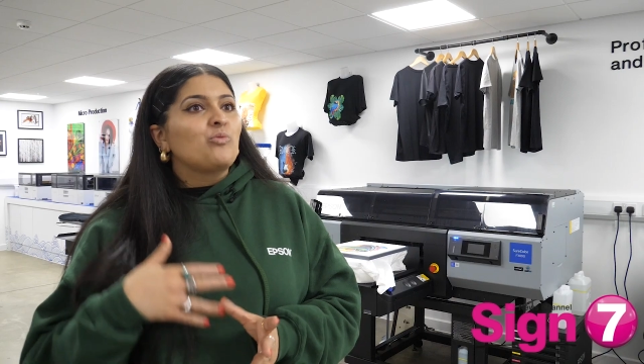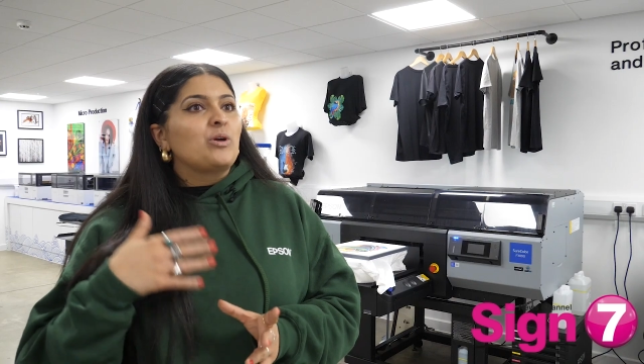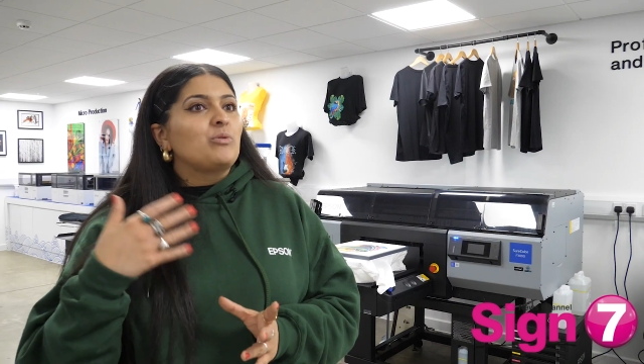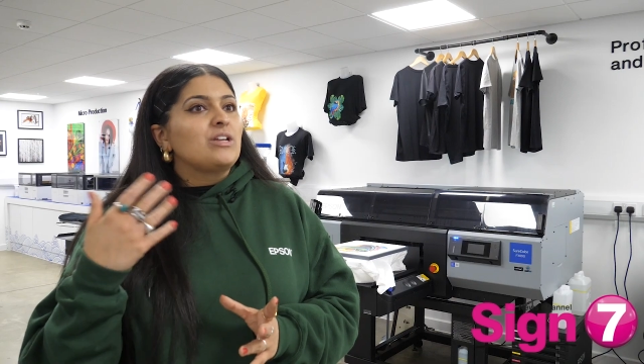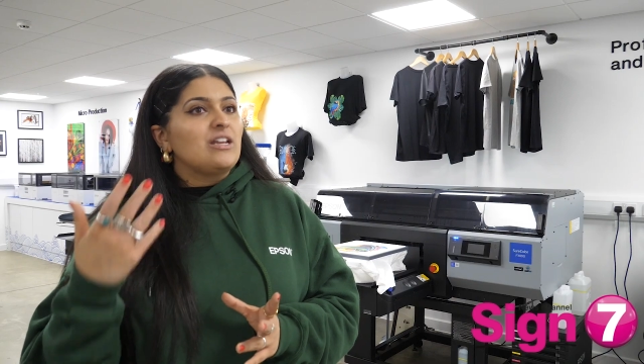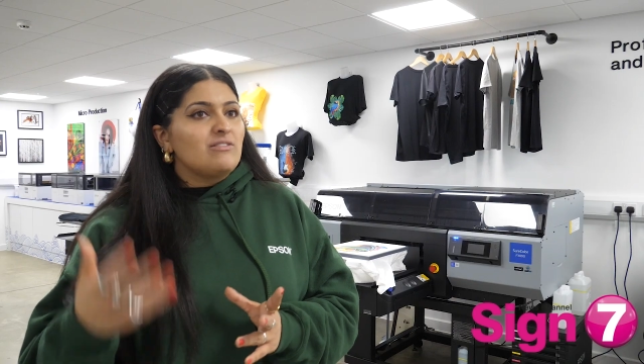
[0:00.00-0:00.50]
we
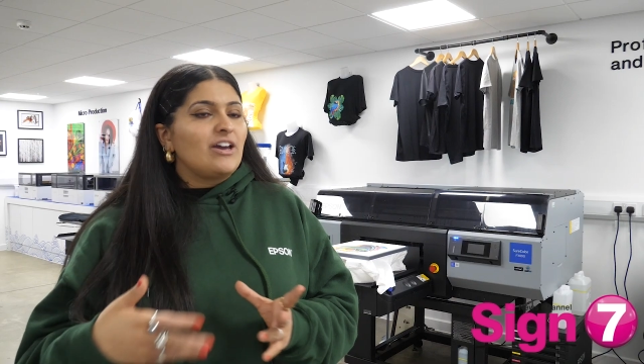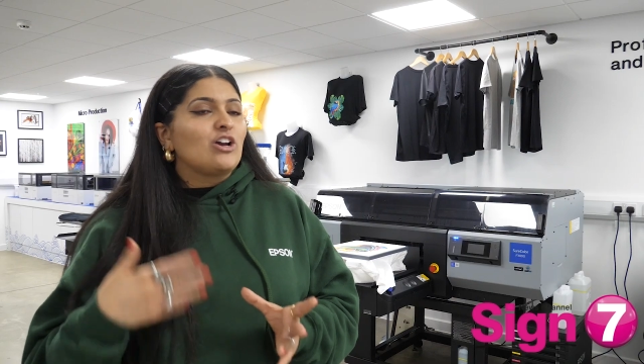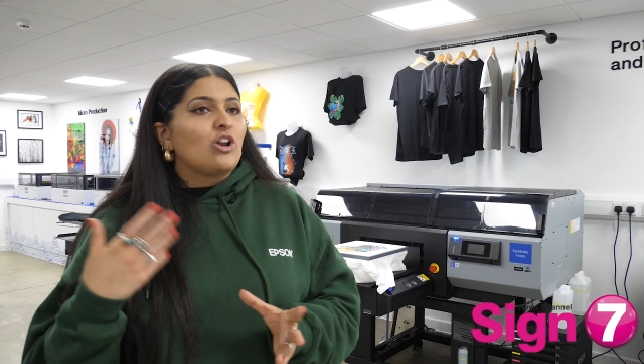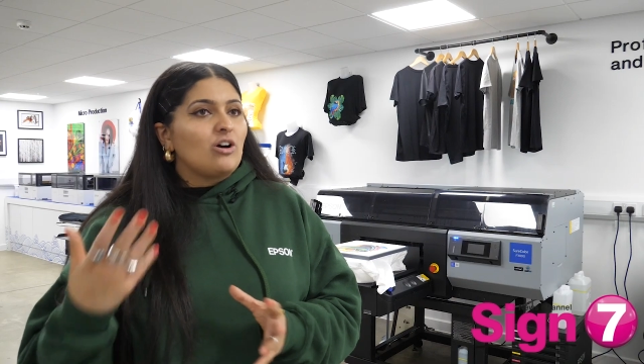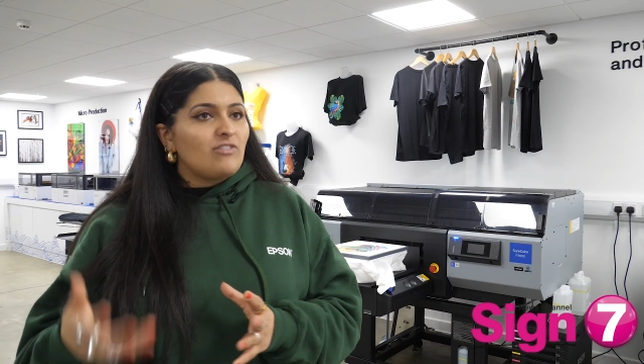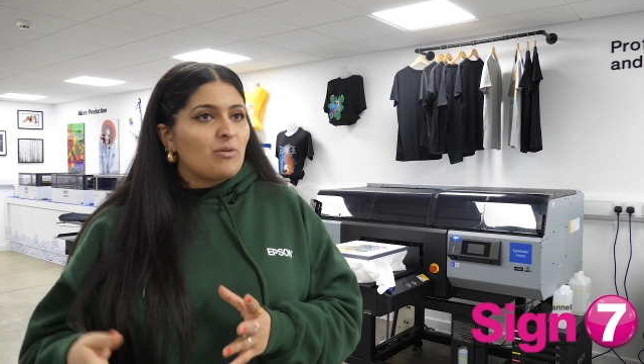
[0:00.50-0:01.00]
would innovate a
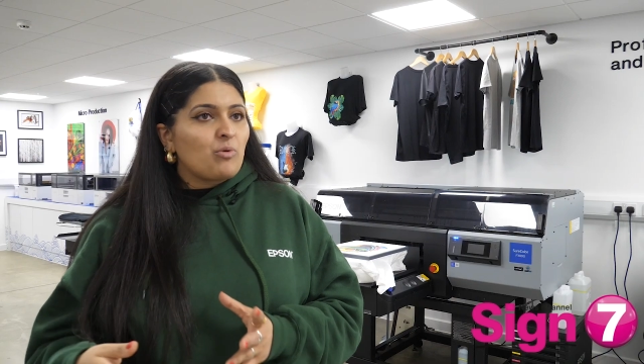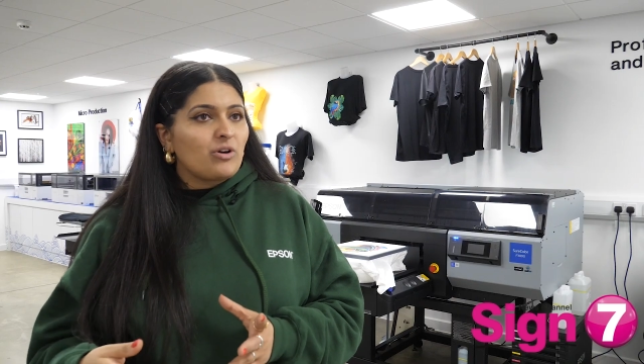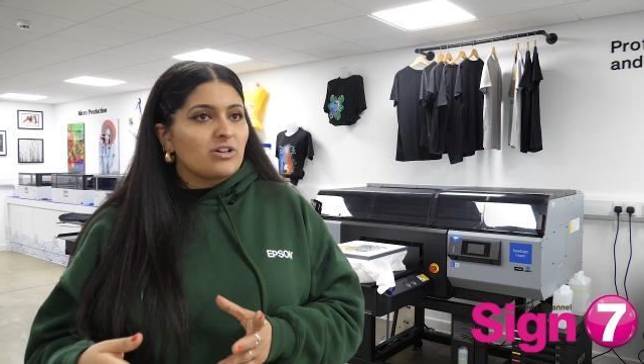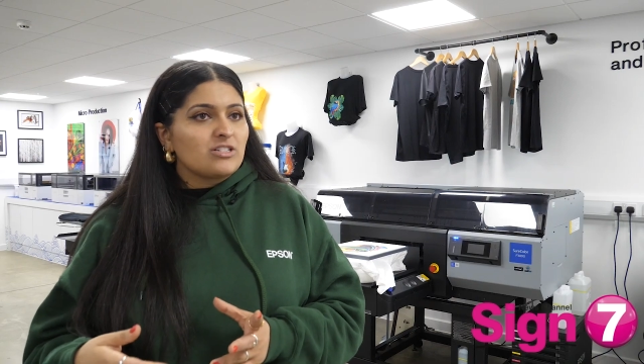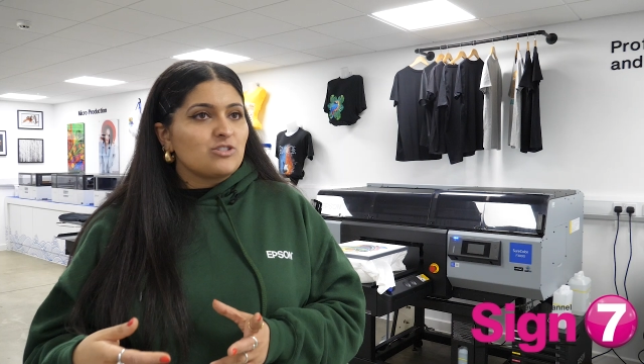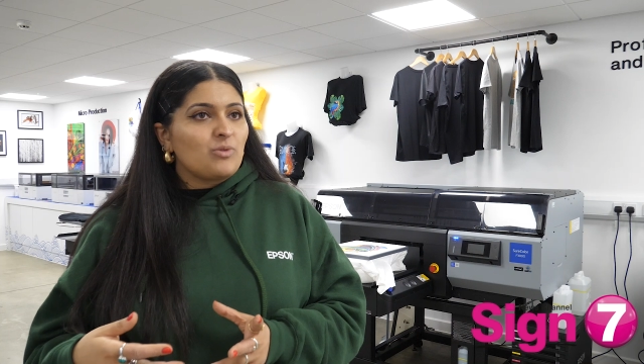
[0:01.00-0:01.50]
lot of our
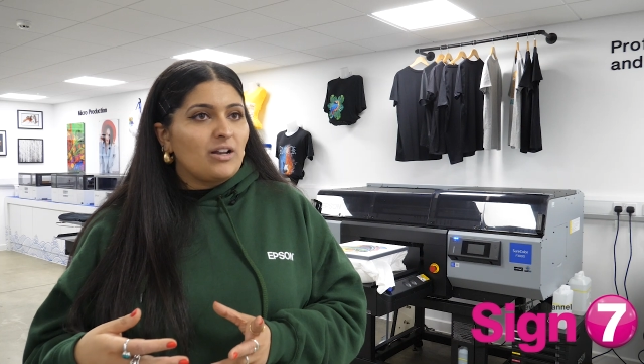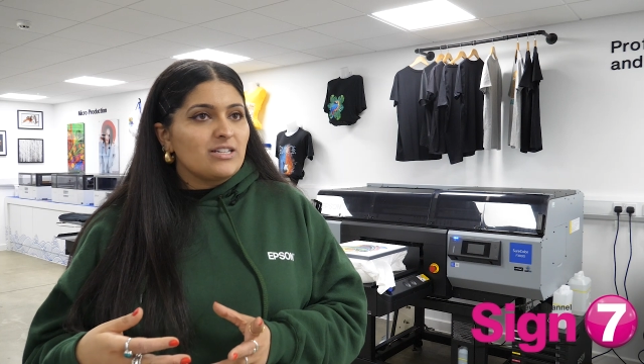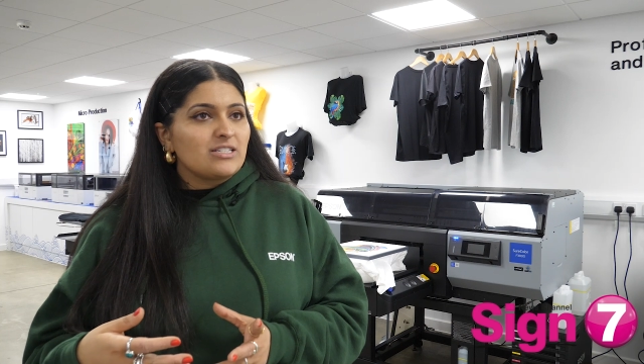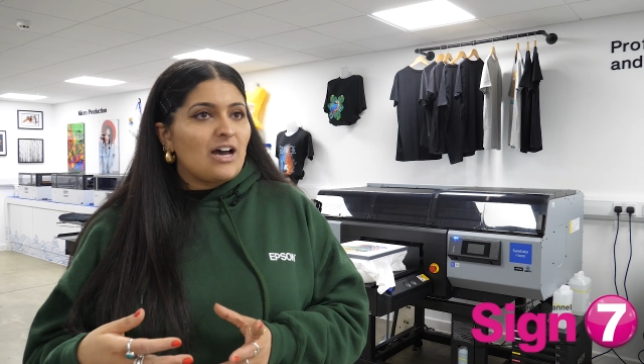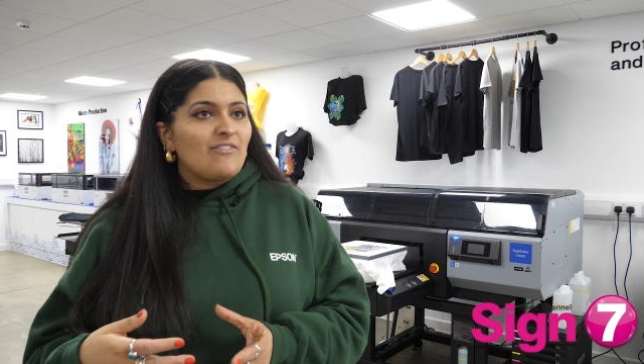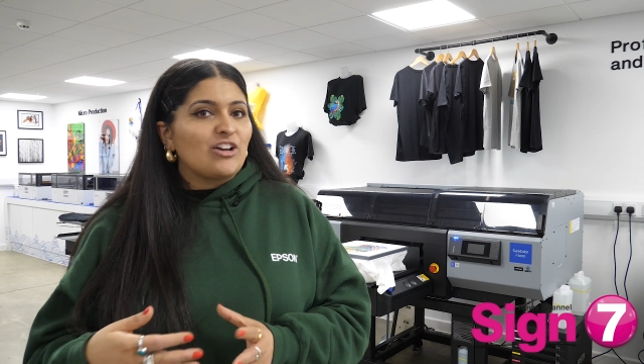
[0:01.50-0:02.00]
products as well,
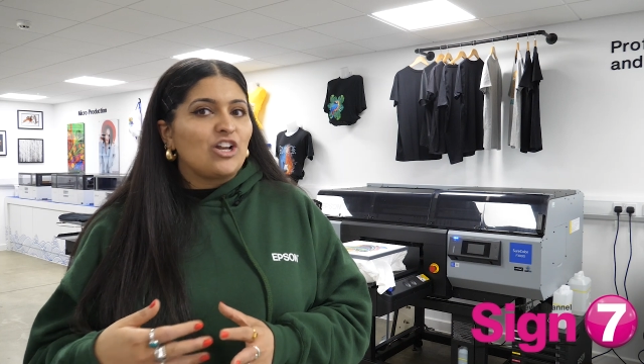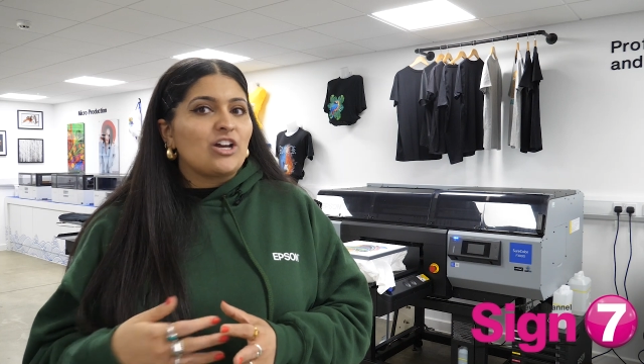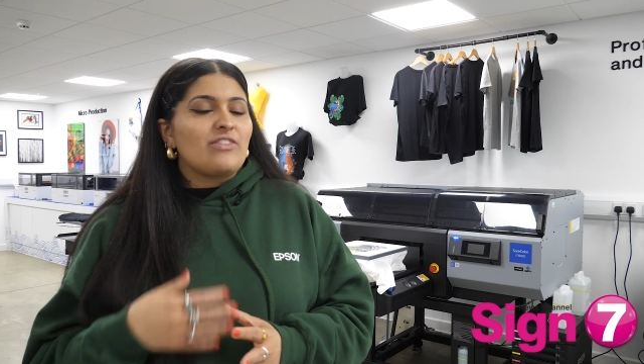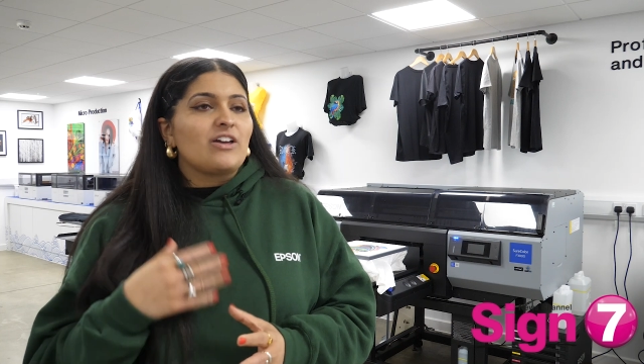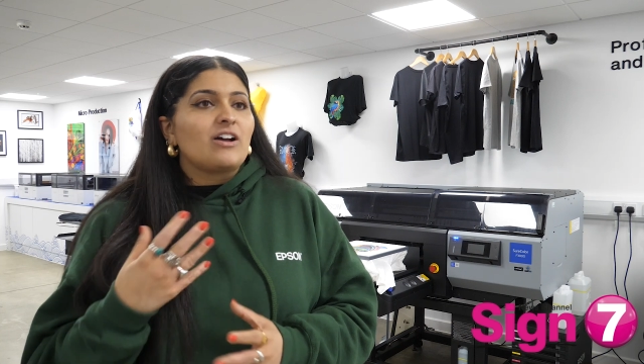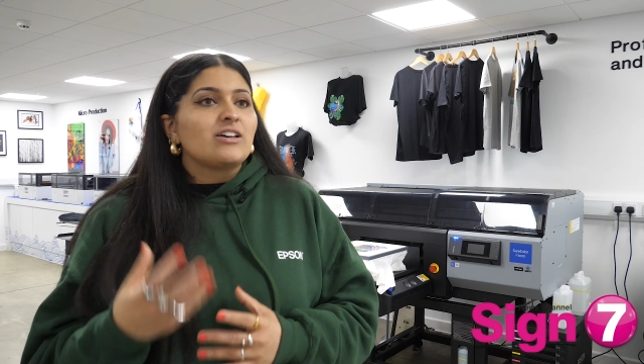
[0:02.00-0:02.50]
is having a look at
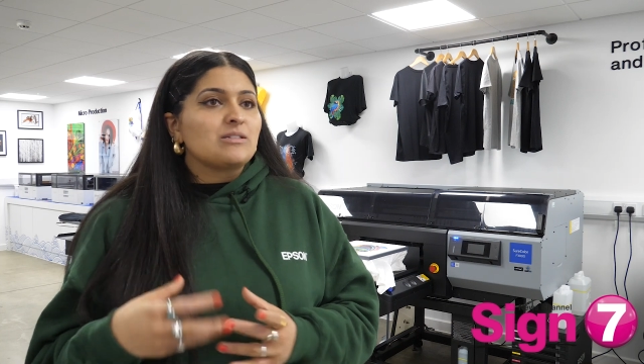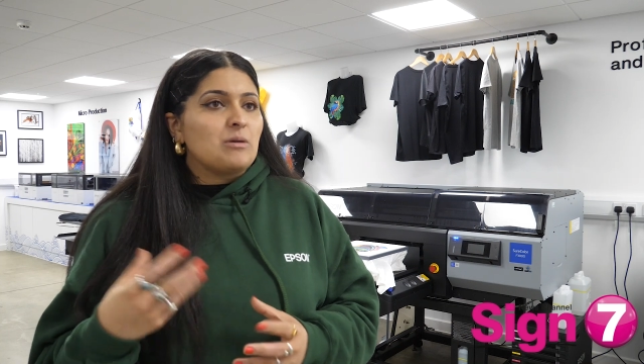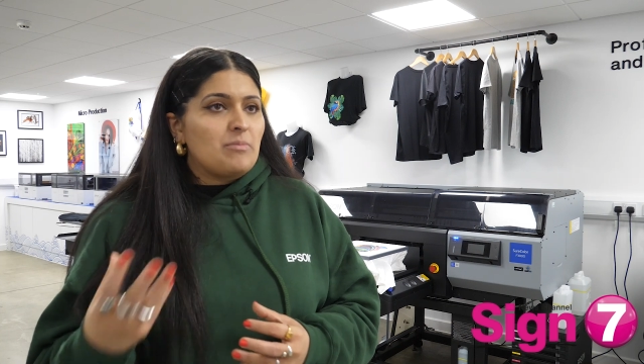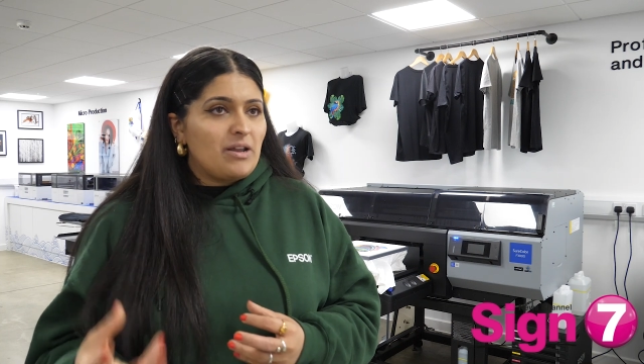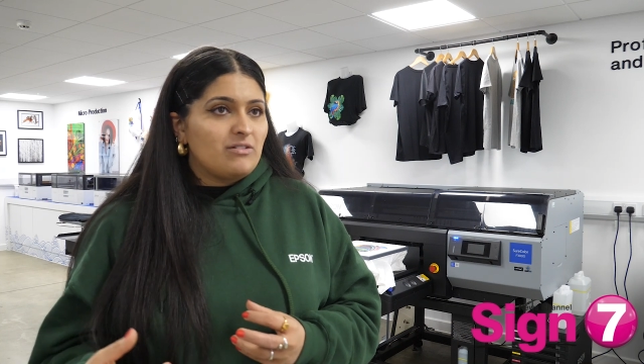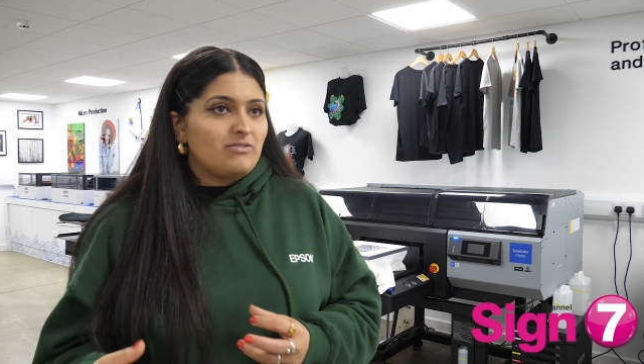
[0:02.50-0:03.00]
the customer
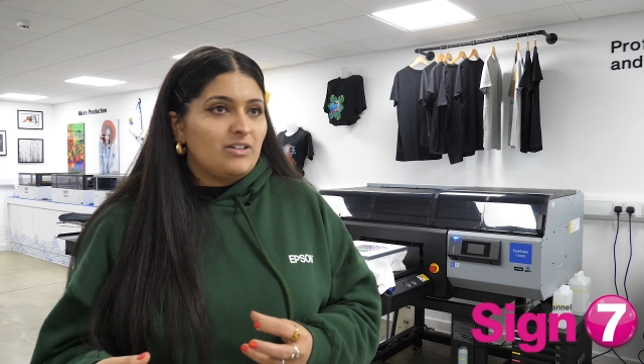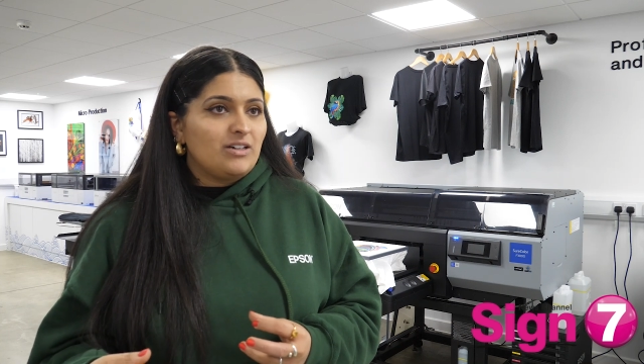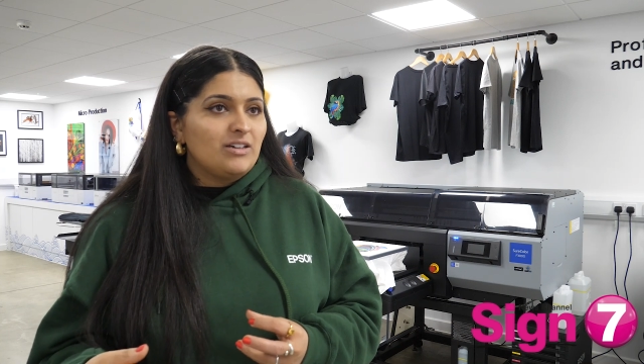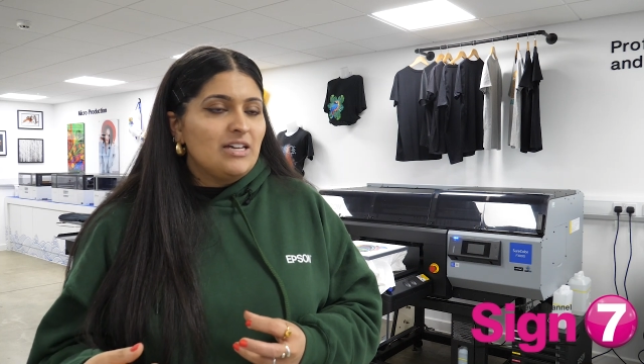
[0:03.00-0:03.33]
benefit.